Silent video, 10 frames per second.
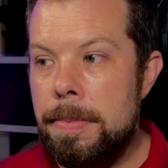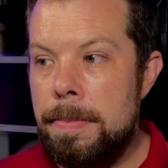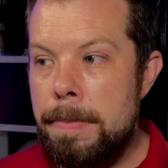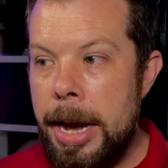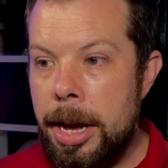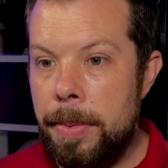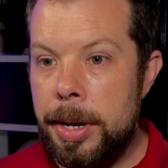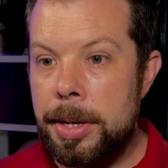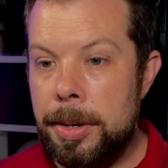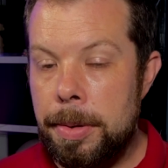
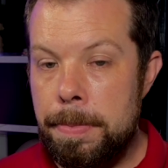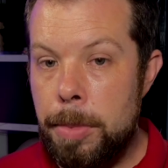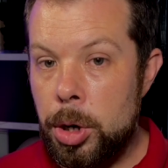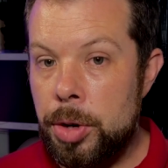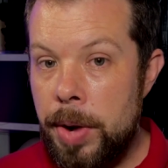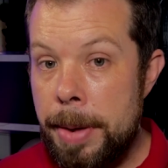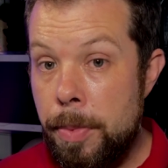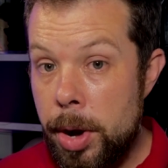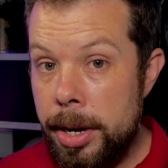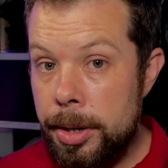macOS Monterey
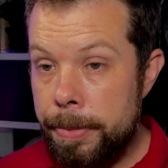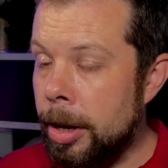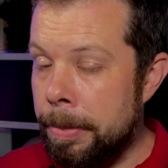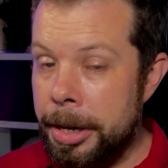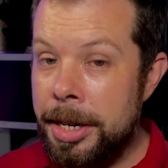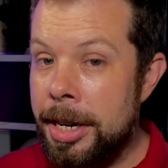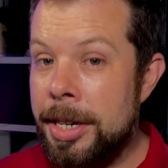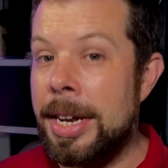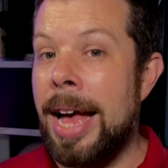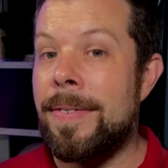brings, because it
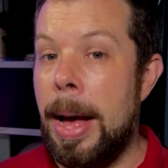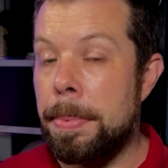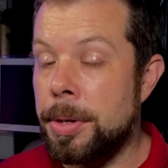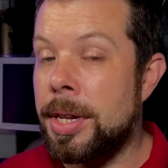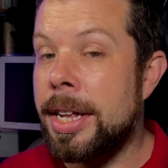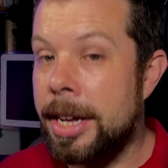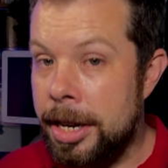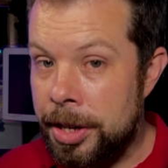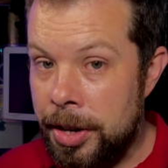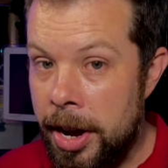doesn't have Apple Silicon
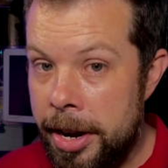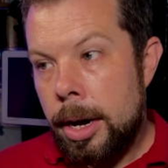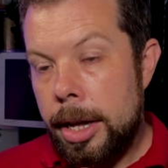inside.